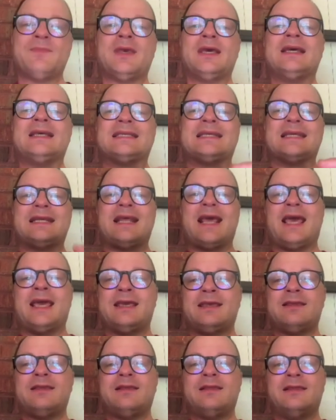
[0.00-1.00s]

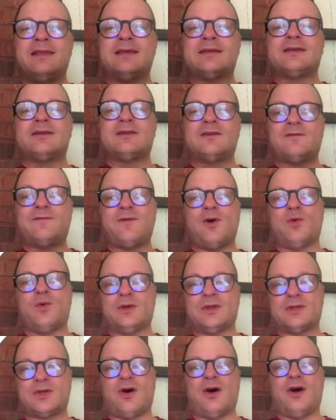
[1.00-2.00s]
Today, this is
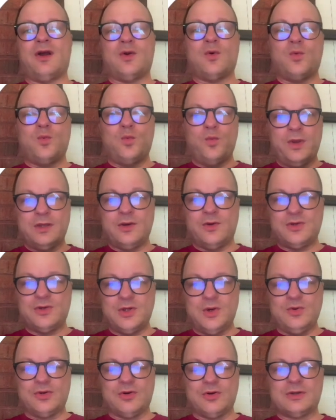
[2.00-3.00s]
focused on Windows
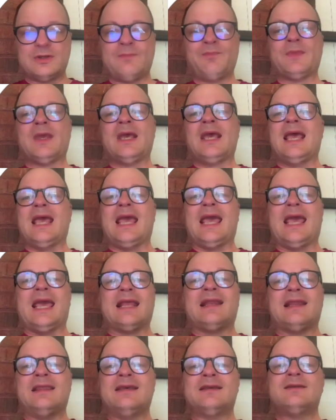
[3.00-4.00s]
users.
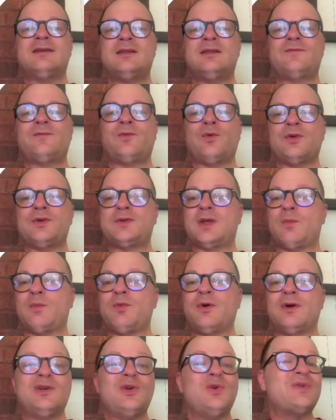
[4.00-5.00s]
And this is for
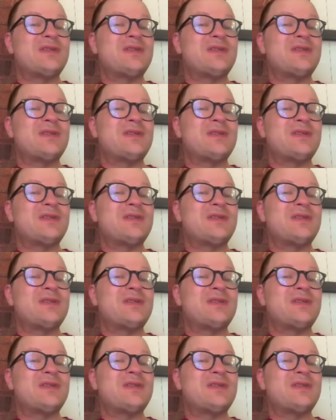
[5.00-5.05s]
someone who's